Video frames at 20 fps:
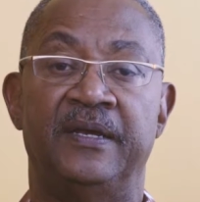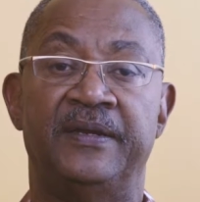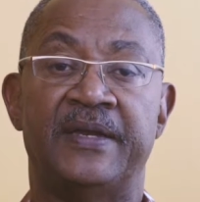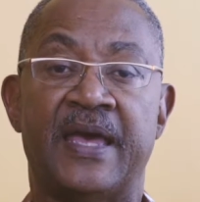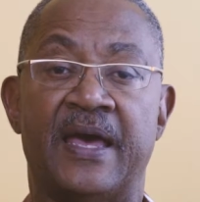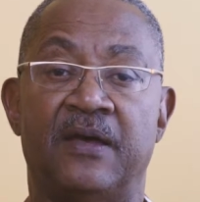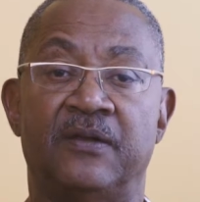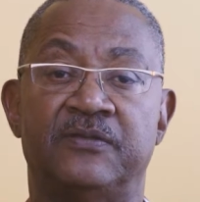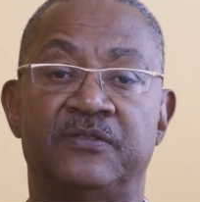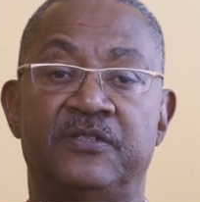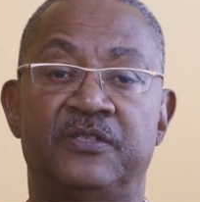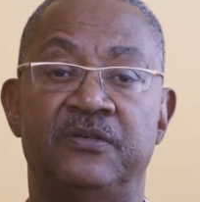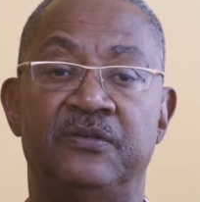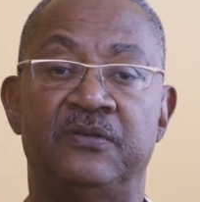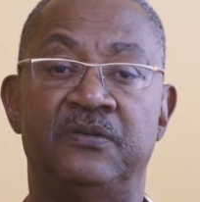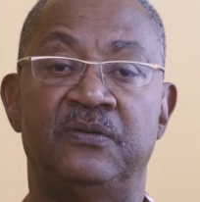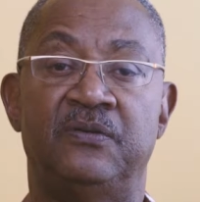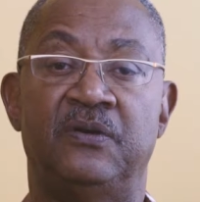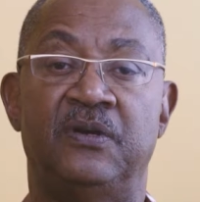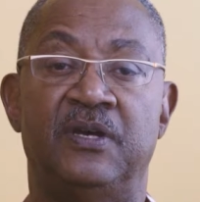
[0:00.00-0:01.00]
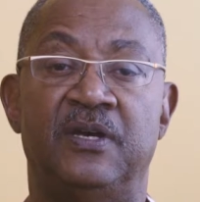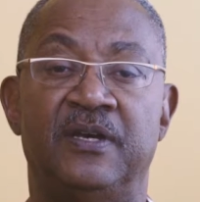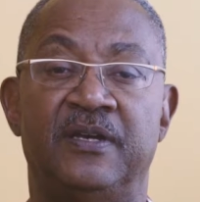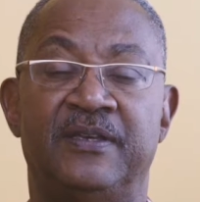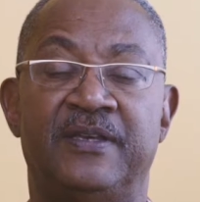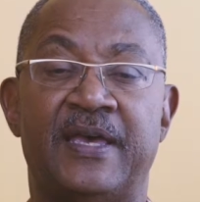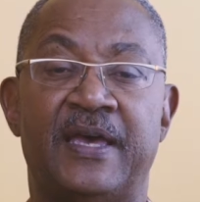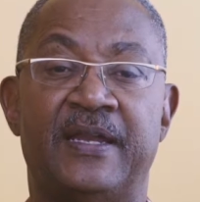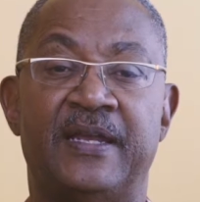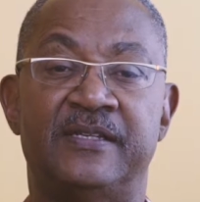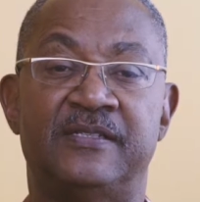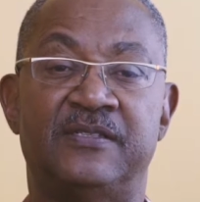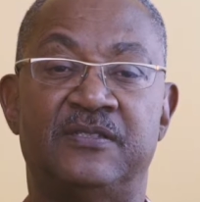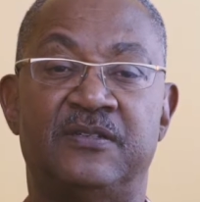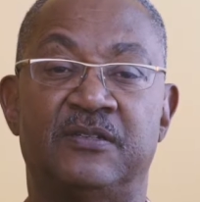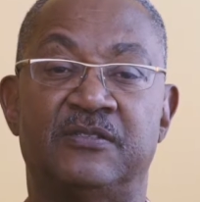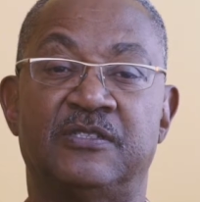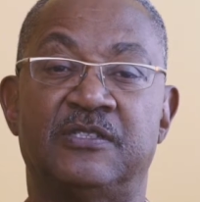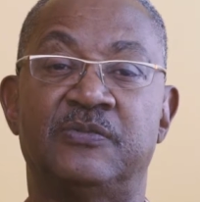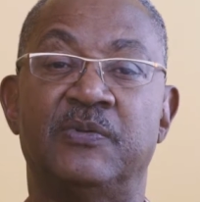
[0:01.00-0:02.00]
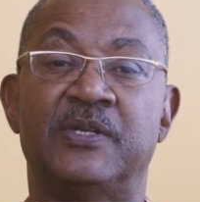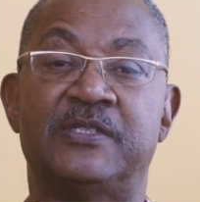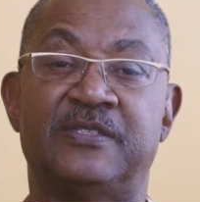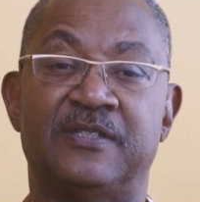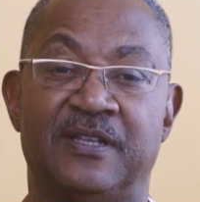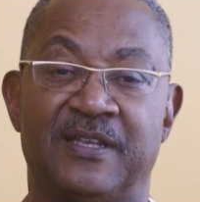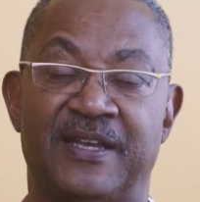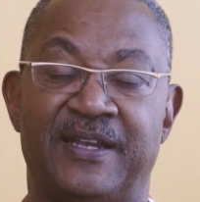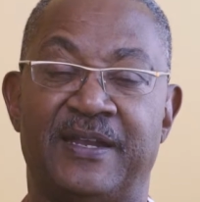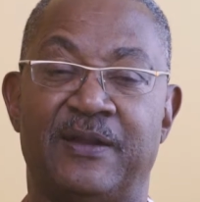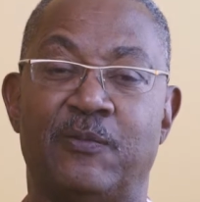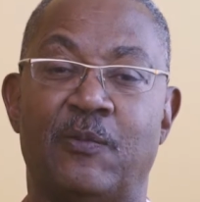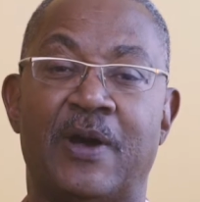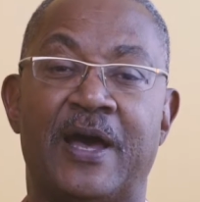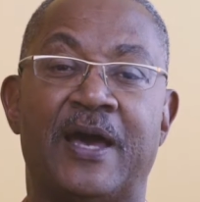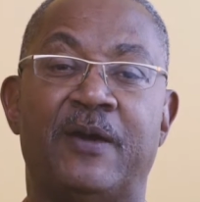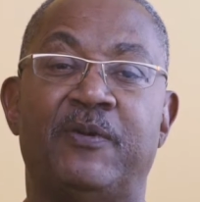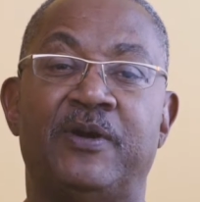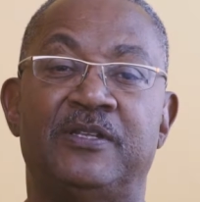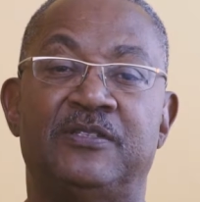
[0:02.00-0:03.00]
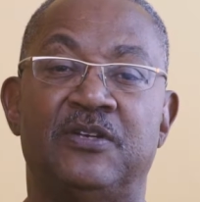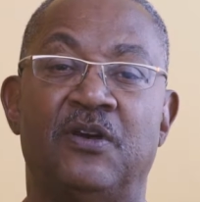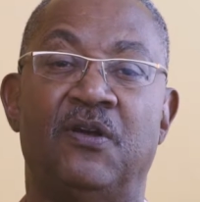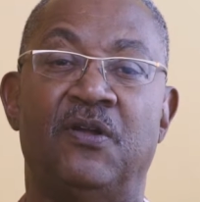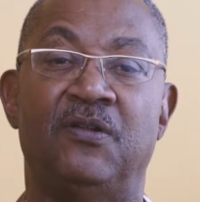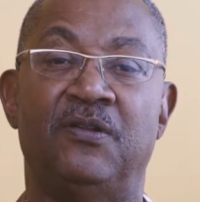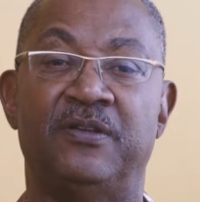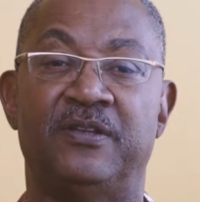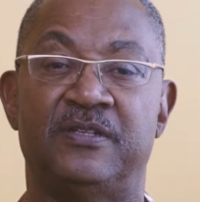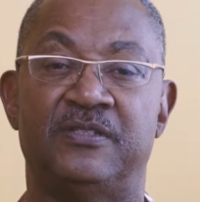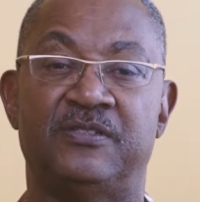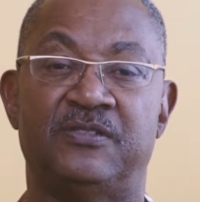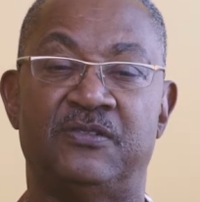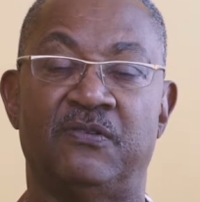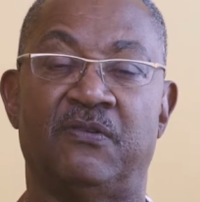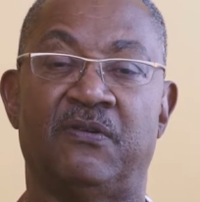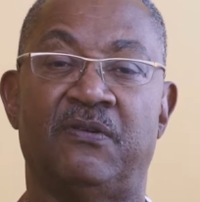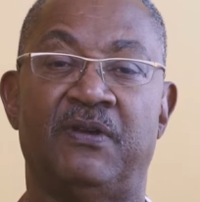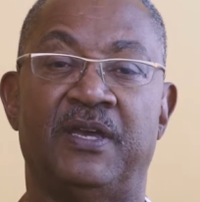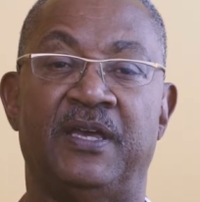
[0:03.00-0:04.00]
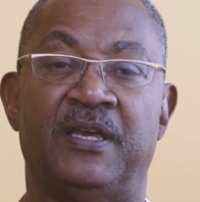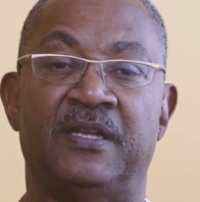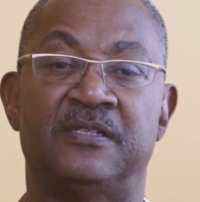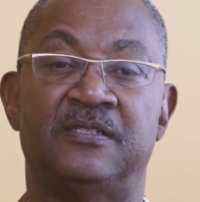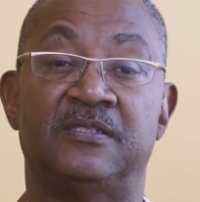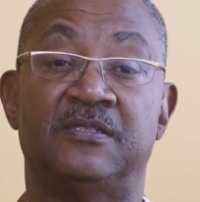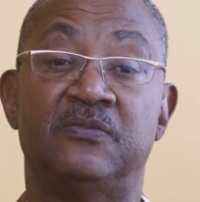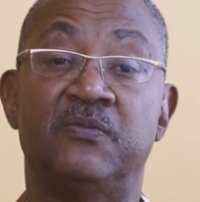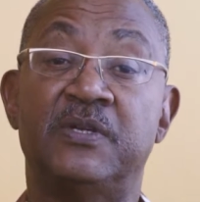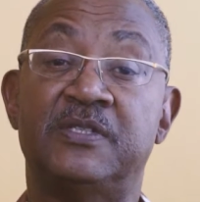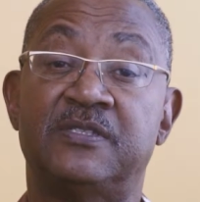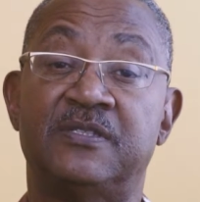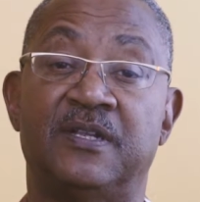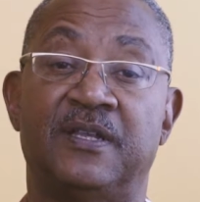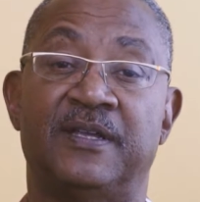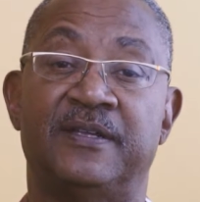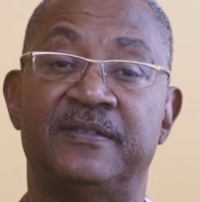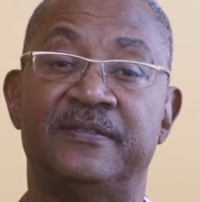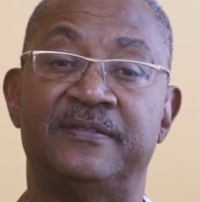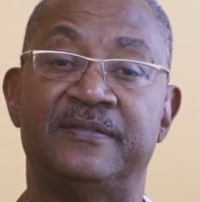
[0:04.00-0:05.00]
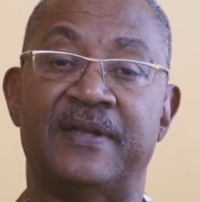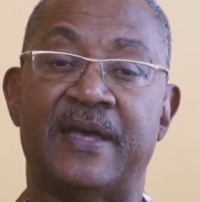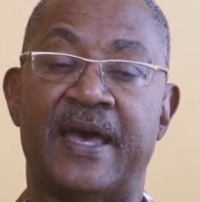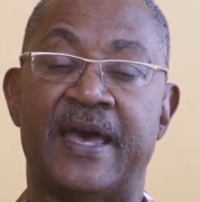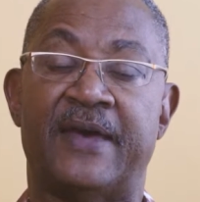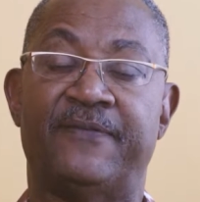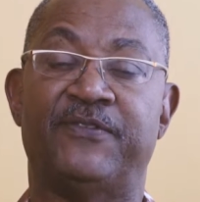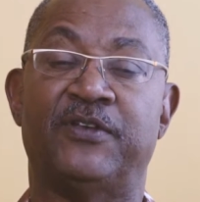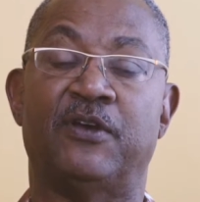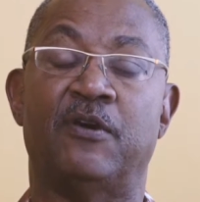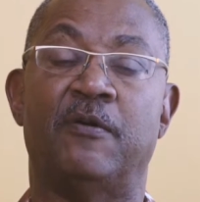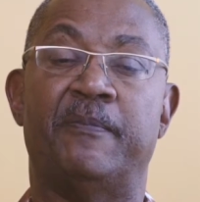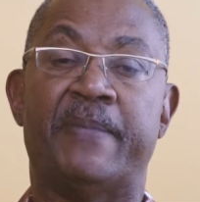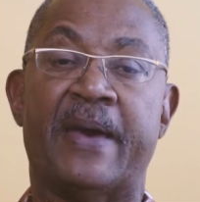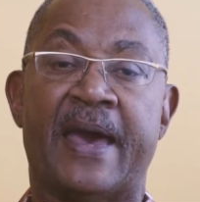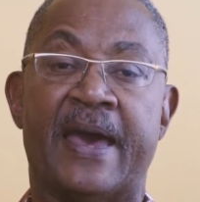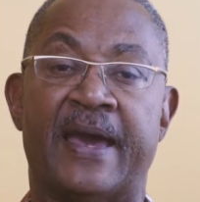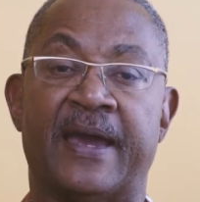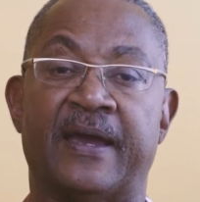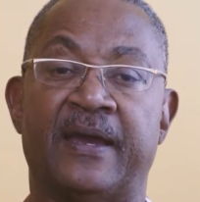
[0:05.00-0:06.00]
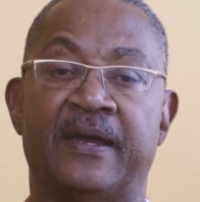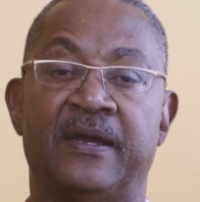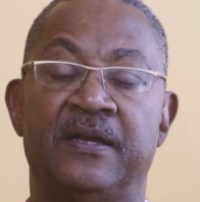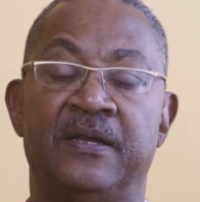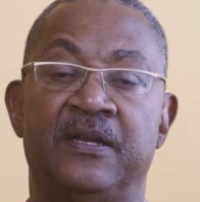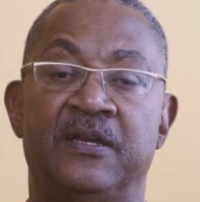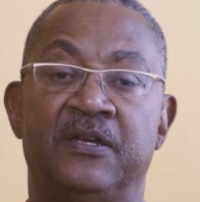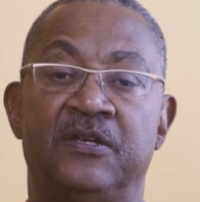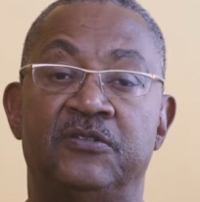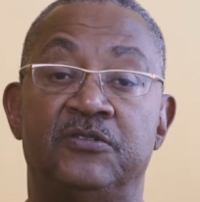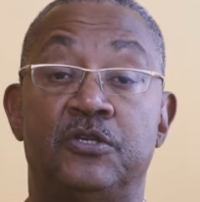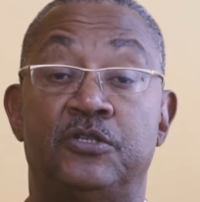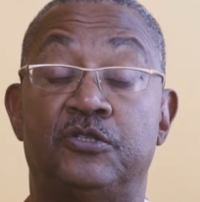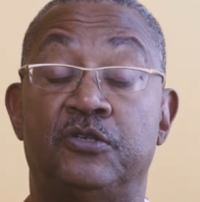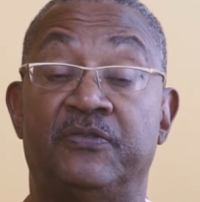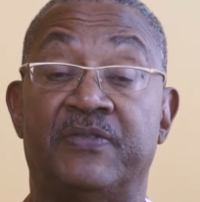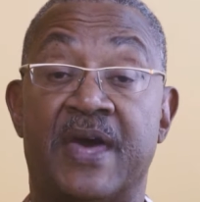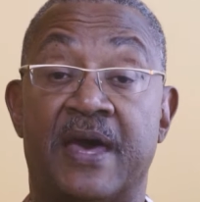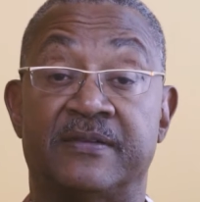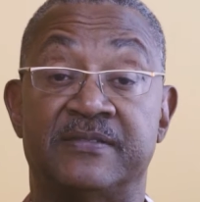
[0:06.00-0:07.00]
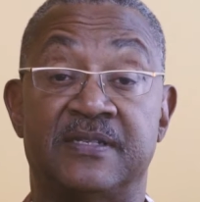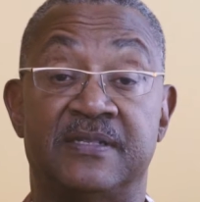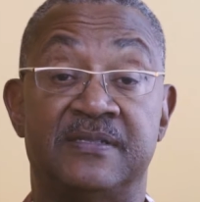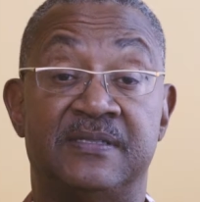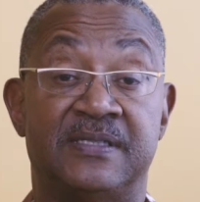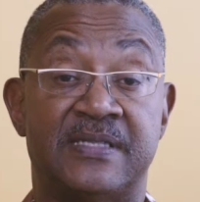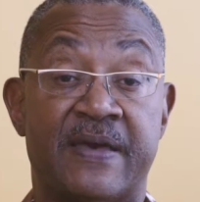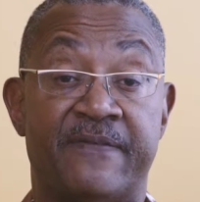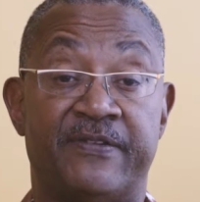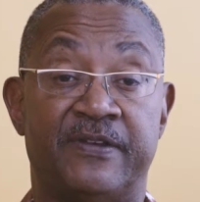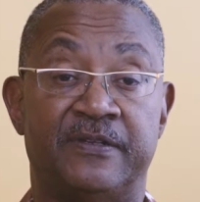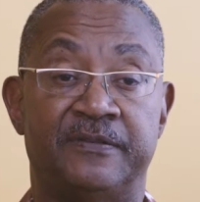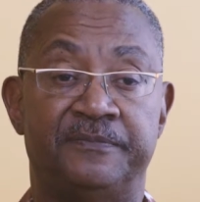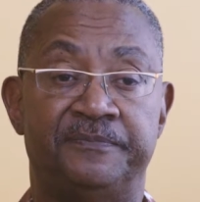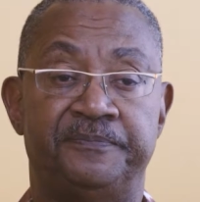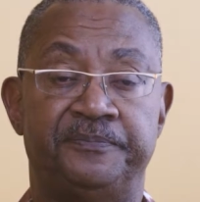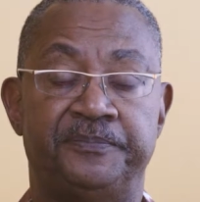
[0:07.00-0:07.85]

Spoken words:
Now, to get us to Switzerland and why we told the story in Switzerland, I have to go back to 2007.